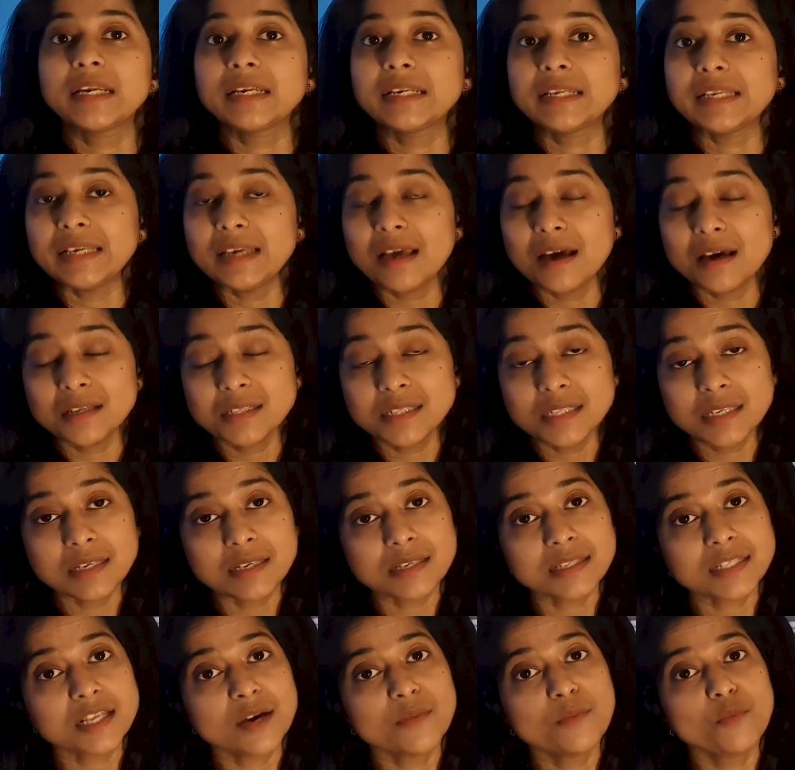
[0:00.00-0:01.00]
TRC
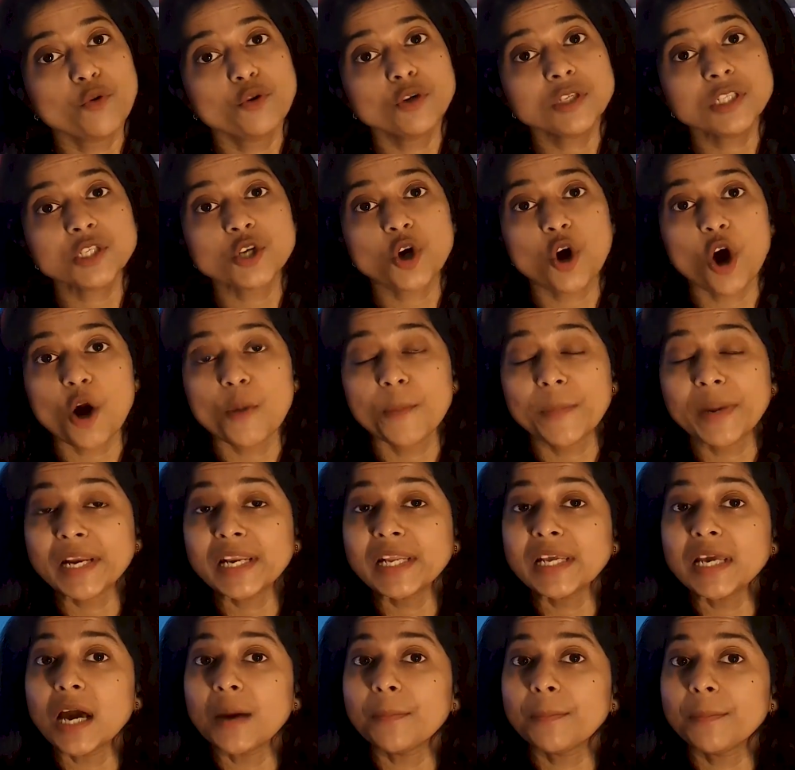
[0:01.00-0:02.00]
is the most
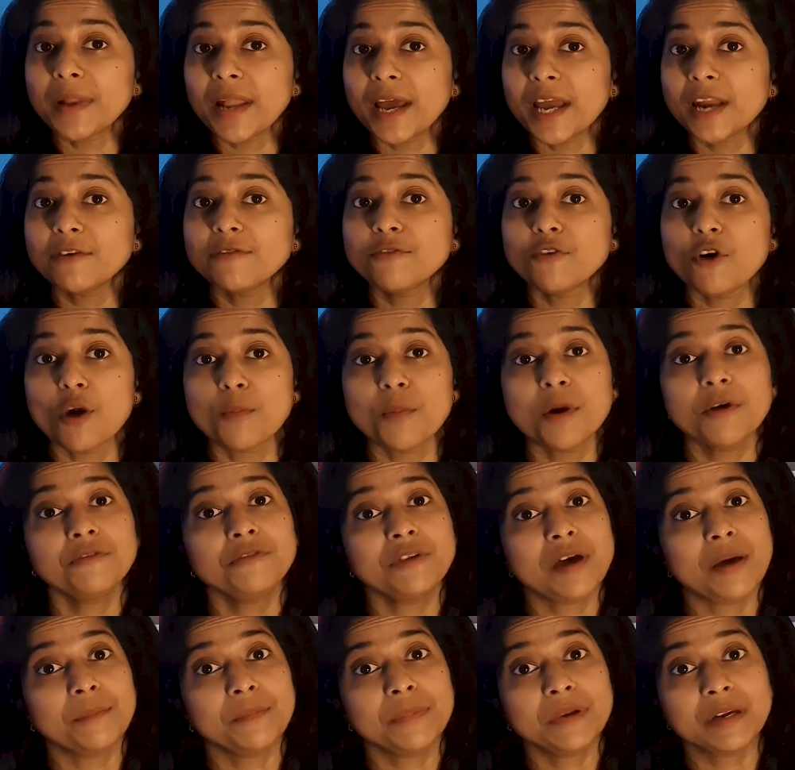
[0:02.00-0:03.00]
commonly applied form of
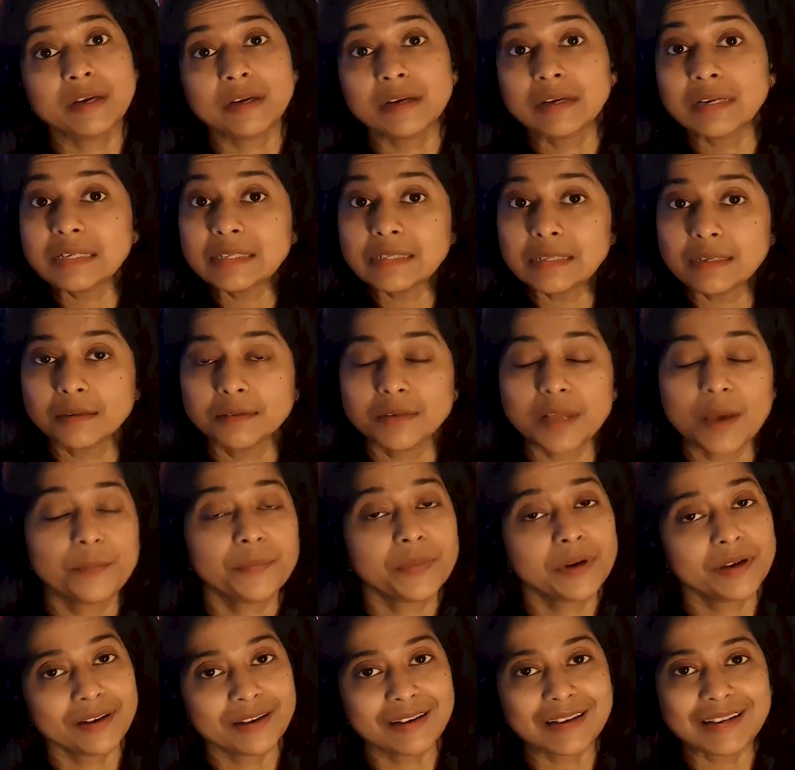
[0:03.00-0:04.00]

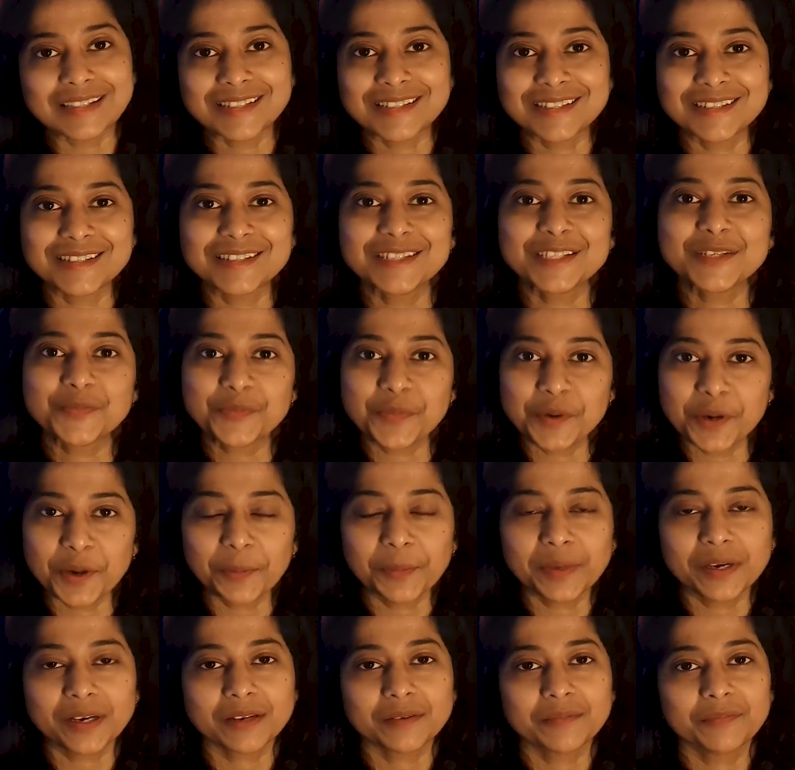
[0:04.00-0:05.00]
temporary residence
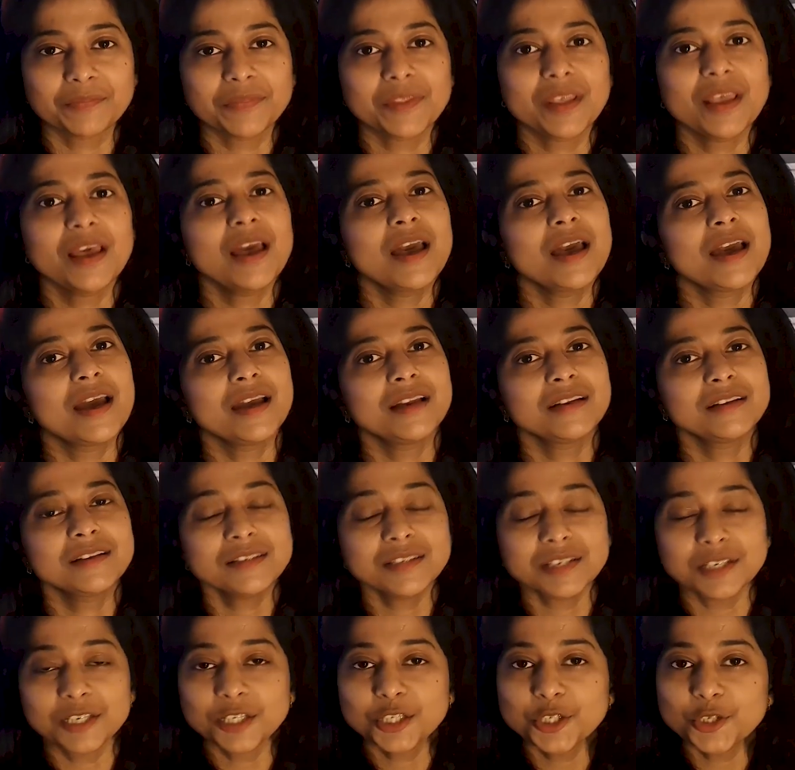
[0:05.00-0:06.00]
permit. It
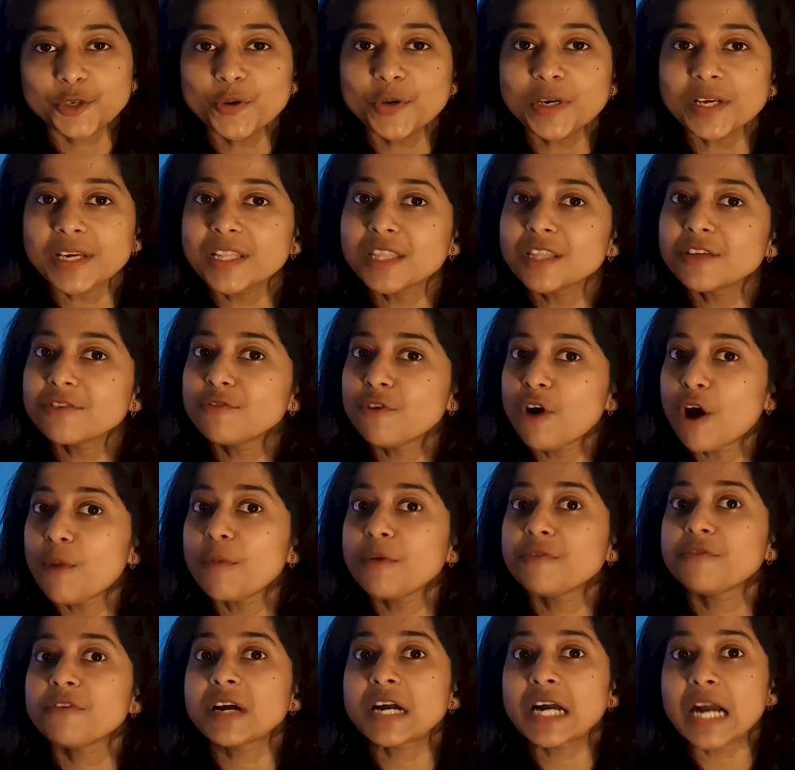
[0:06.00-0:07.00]
is issued in the form
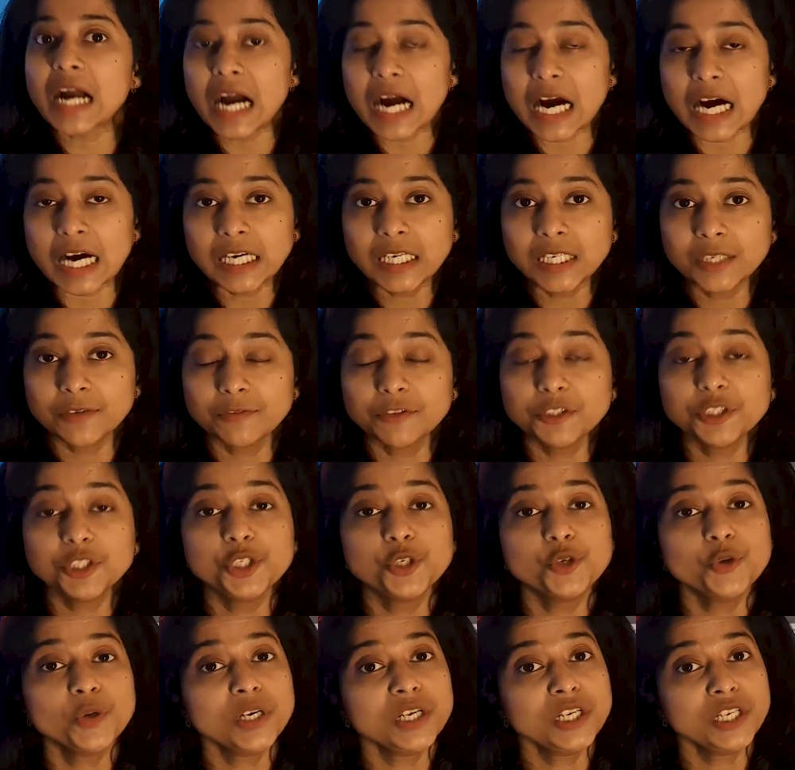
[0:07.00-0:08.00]
of a card which
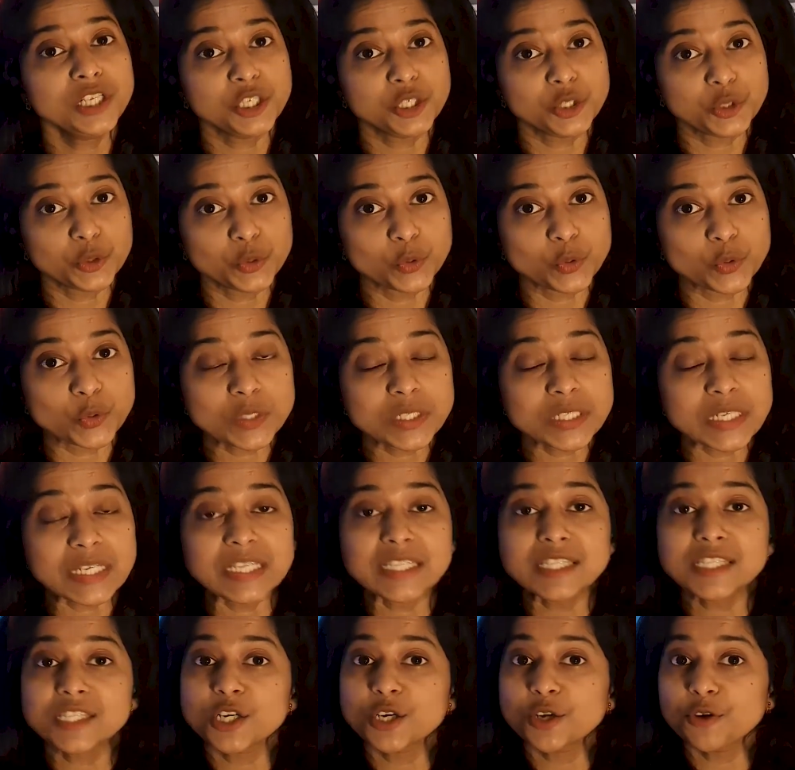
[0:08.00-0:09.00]
you can use
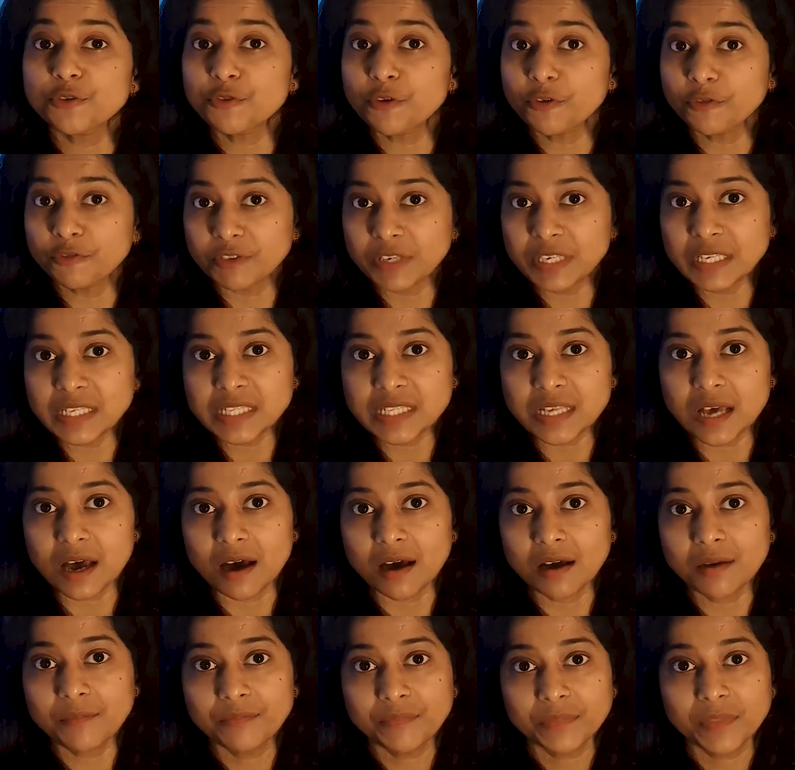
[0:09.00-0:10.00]
instead of a
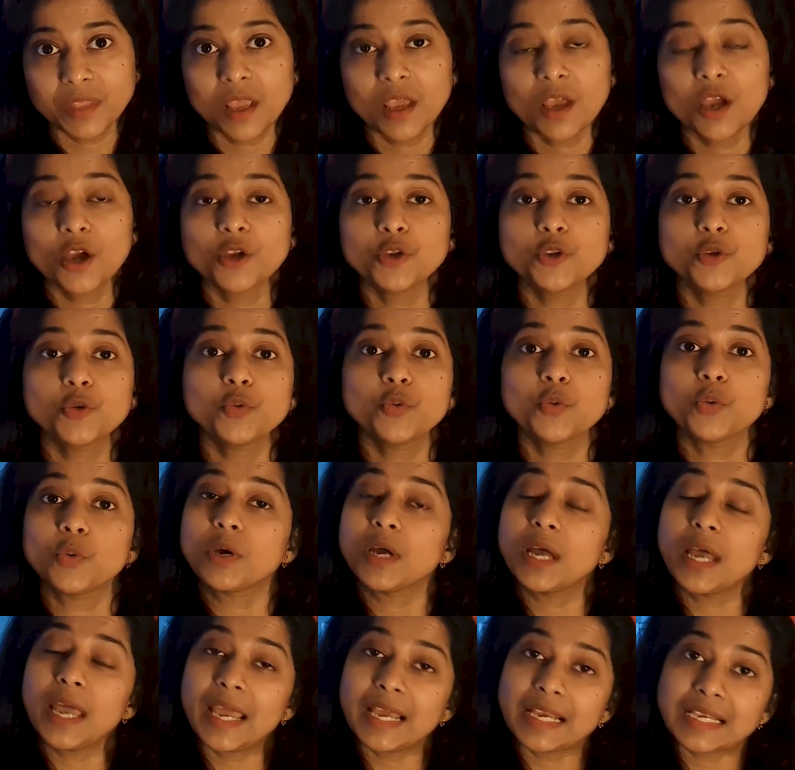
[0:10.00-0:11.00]
visa to
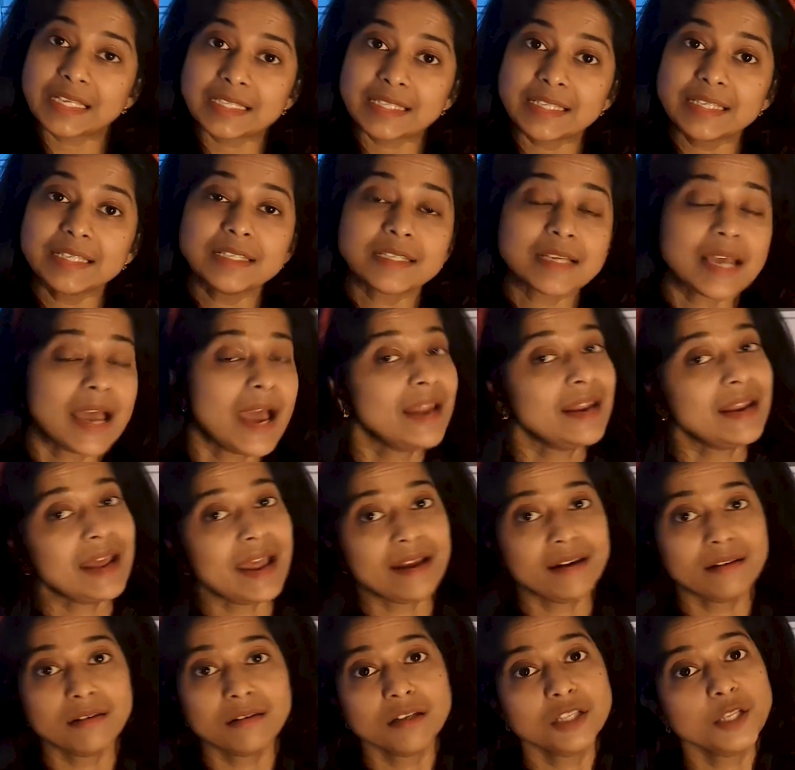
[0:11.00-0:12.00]
exit and
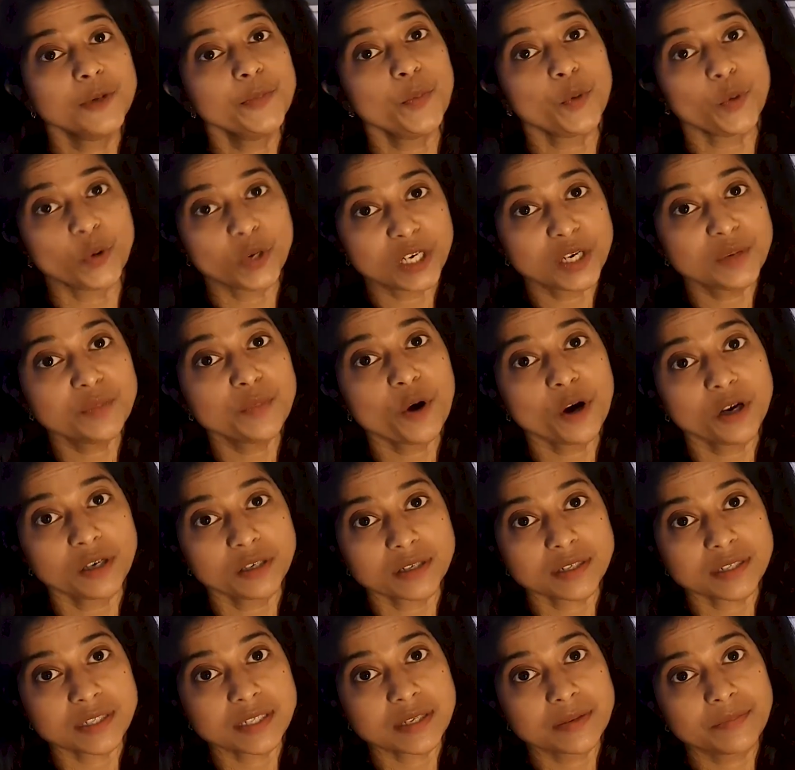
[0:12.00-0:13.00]
enter the Poland
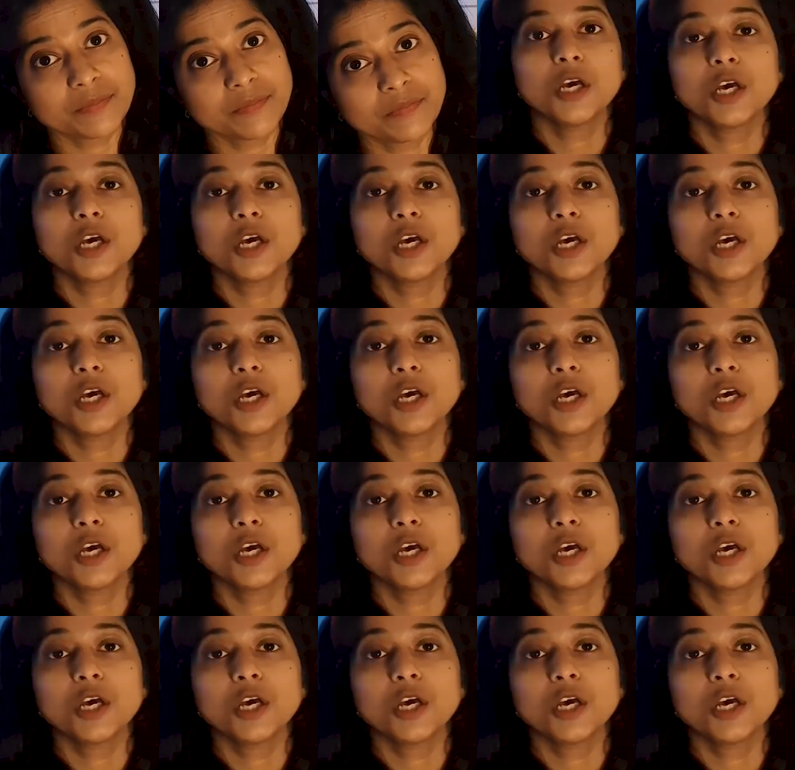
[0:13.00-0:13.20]
borders.